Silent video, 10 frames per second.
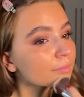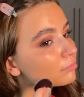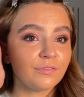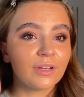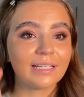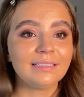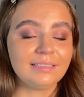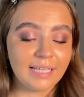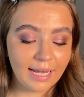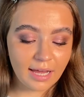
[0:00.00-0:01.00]
For
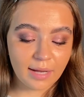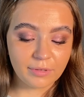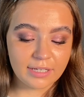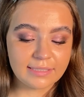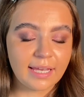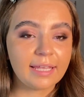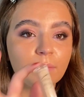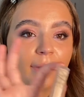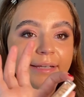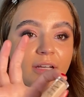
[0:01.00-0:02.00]
concealer, I'm going to take
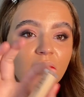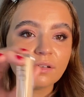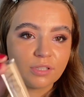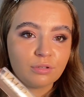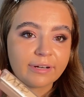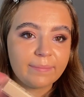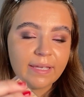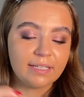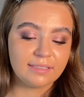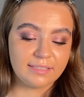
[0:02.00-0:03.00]
my NARS Creamy
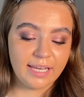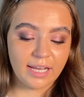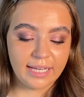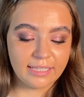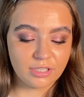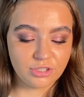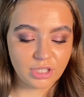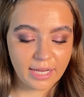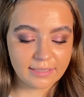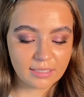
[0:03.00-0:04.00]
Concealer in the
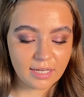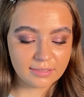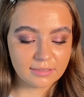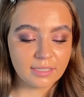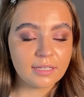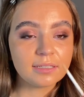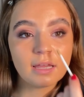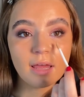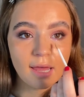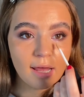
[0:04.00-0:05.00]
shade Custard.
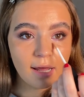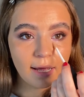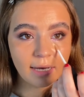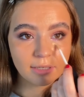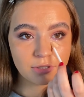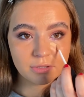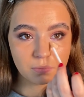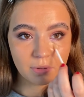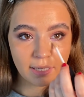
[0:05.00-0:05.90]
And I just want a